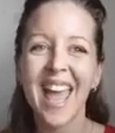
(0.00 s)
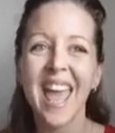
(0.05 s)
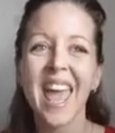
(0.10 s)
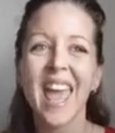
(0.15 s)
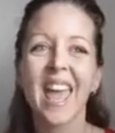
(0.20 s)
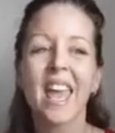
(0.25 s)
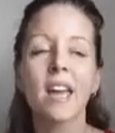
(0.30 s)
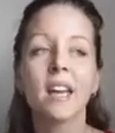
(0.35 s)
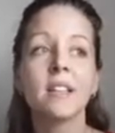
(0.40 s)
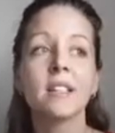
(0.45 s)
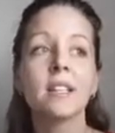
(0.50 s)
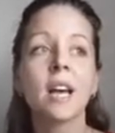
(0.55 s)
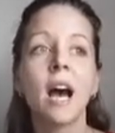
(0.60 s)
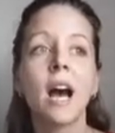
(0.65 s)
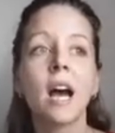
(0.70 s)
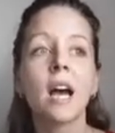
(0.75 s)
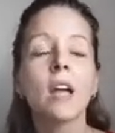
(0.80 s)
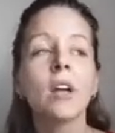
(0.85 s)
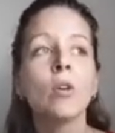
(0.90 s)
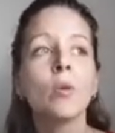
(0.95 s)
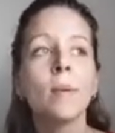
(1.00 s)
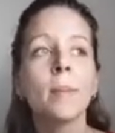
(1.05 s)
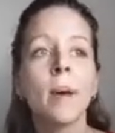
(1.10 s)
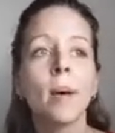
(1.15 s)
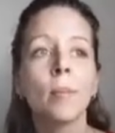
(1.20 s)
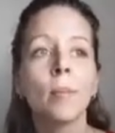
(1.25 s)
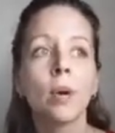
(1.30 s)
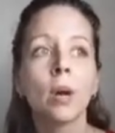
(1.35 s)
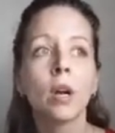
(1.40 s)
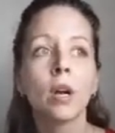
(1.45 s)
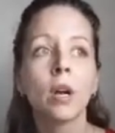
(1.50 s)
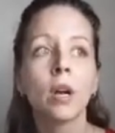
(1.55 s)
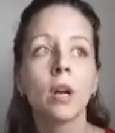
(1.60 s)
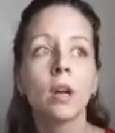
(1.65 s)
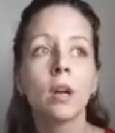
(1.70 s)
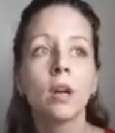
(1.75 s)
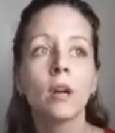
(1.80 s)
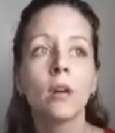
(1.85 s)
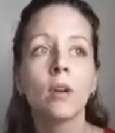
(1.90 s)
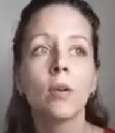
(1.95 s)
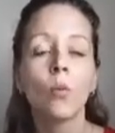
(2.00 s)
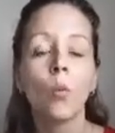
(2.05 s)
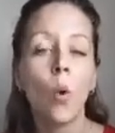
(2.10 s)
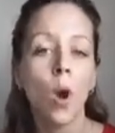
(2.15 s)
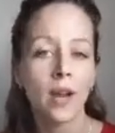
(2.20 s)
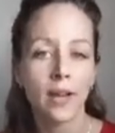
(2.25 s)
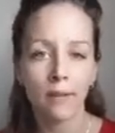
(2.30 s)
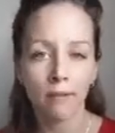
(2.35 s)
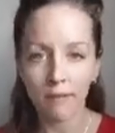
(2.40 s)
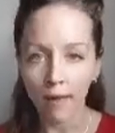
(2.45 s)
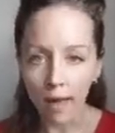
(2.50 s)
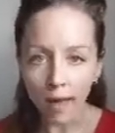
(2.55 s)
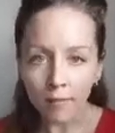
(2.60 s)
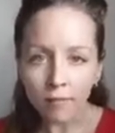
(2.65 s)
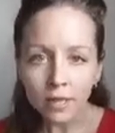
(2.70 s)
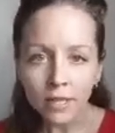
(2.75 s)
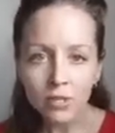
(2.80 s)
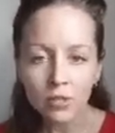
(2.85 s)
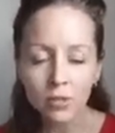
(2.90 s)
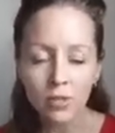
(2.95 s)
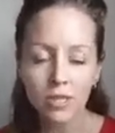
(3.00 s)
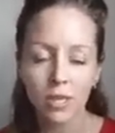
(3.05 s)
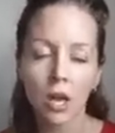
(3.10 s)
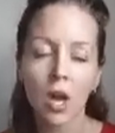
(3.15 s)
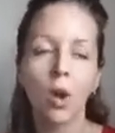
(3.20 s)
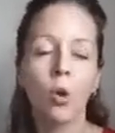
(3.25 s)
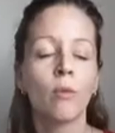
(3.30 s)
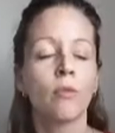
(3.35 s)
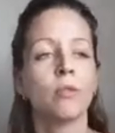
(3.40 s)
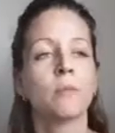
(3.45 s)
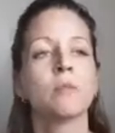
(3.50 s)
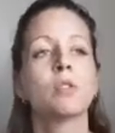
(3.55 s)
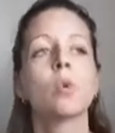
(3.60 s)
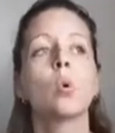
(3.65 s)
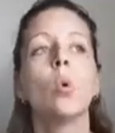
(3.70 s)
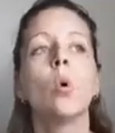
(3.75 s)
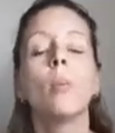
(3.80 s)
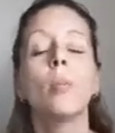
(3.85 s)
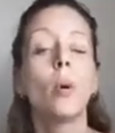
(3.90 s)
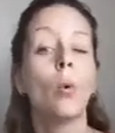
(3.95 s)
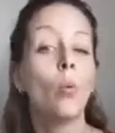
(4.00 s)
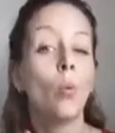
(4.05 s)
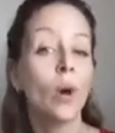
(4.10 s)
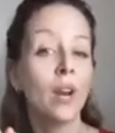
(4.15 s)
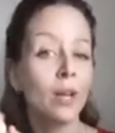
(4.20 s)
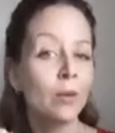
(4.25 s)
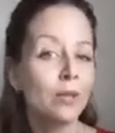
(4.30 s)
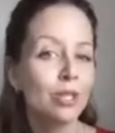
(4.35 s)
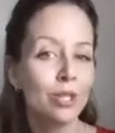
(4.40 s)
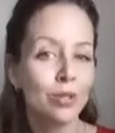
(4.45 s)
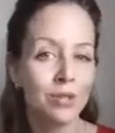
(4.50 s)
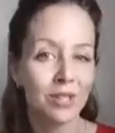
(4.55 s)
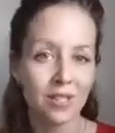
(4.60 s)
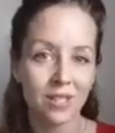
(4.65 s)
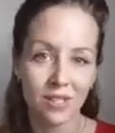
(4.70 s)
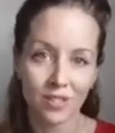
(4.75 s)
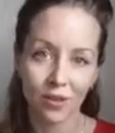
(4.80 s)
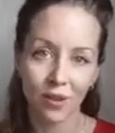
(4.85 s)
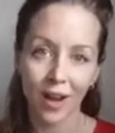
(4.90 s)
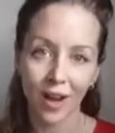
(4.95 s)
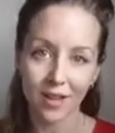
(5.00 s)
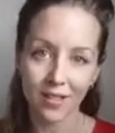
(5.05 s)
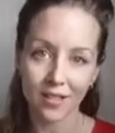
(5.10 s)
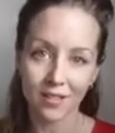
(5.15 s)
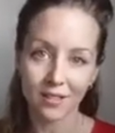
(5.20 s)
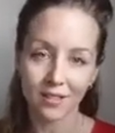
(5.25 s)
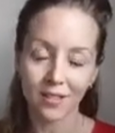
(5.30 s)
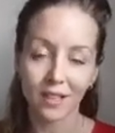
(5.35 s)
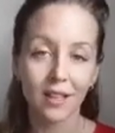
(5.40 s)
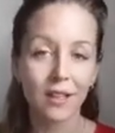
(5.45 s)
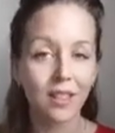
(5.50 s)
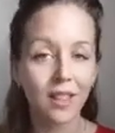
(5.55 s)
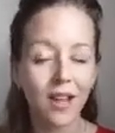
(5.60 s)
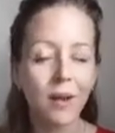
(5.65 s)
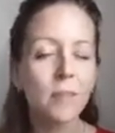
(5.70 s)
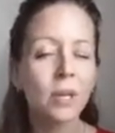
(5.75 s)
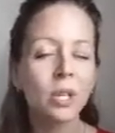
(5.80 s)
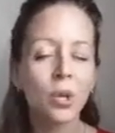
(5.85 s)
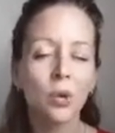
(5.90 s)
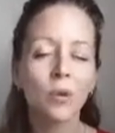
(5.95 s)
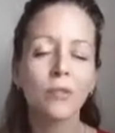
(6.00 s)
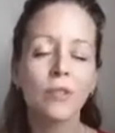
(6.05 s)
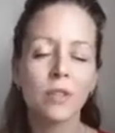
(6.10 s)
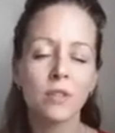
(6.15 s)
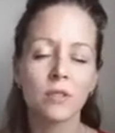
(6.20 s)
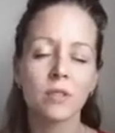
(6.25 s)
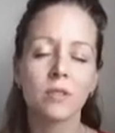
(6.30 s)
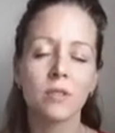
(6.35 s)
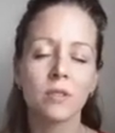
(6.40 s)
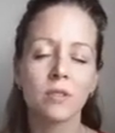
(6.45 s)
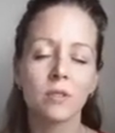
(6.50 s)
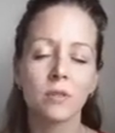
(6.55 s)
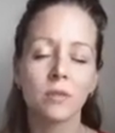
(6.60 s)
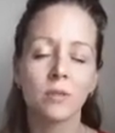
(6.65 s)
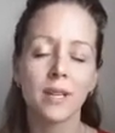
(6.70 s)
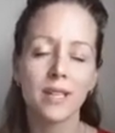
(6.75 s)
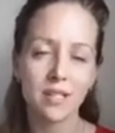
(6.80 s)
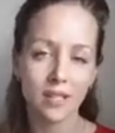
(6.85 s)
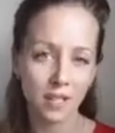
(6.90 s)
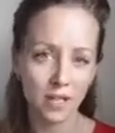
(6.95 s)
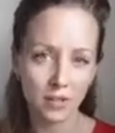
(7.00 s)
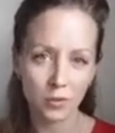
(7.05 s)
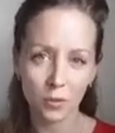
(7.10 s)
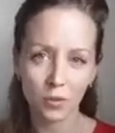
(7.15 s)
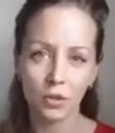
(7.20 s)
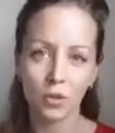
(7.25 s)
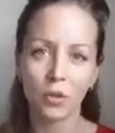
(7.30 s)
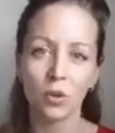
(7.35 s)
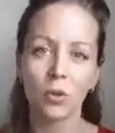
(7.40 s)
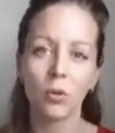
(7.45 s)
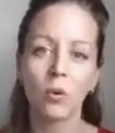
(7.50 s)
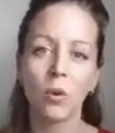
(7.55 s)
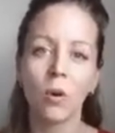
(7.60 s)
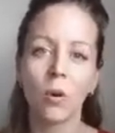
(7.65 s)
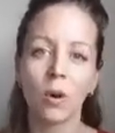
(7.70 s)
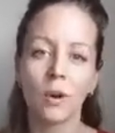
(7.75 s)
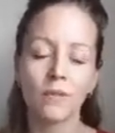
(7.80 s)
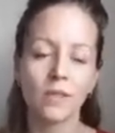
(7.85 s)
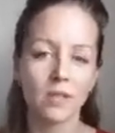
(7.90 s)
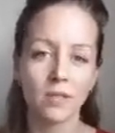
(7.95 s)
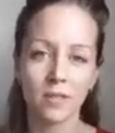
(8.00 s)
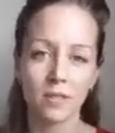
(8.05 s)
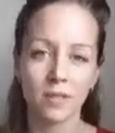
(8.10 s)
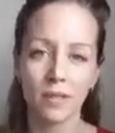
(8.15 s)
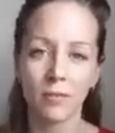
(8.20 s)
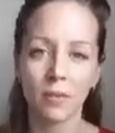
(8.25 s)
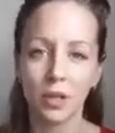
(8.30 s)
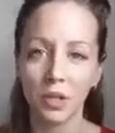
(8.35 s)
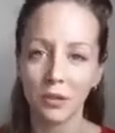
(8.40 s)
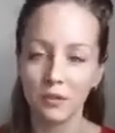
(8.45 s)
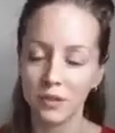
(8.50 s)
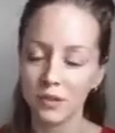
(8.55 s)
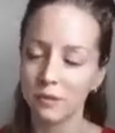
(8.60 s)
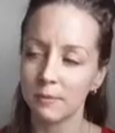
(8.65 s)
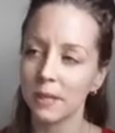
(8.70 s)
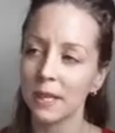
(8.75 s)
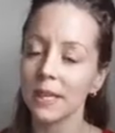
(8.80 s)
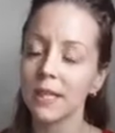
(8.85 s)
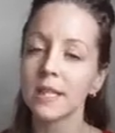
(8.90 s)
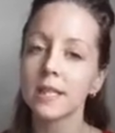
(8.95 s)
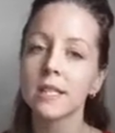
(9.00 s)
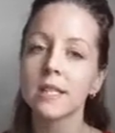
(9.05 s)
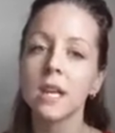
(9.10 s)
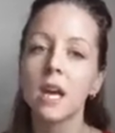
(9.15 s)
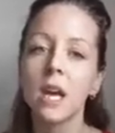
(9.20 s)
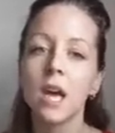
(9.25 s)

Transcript: And I remember wanting them as soon as I got home from school. But what I would do is this, you guys. Let me know if this resonates with you or if this is something you've experienced.